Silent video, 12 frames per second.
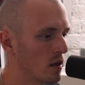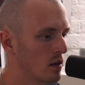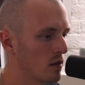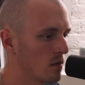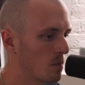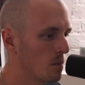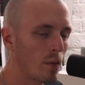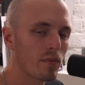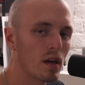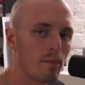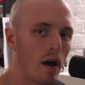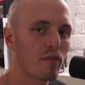And
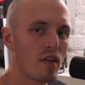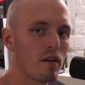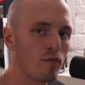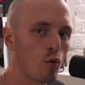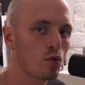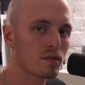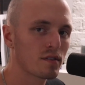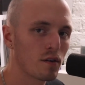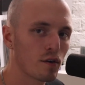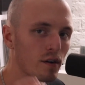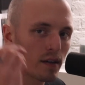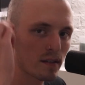something about that vocal
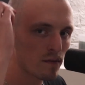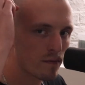stutter is